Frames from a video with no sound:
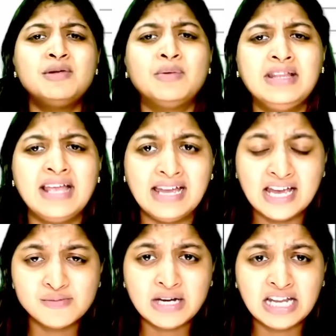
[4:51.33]
between the
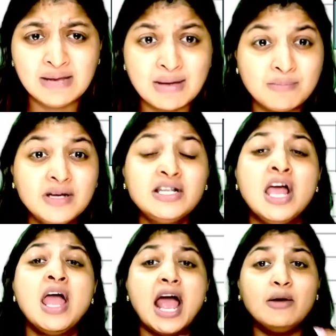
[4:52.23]
engagement team members
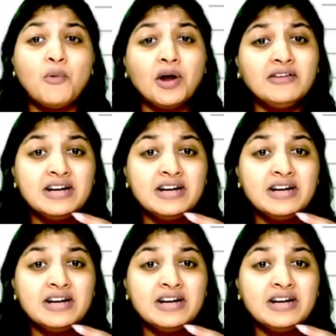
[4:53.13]
and whatever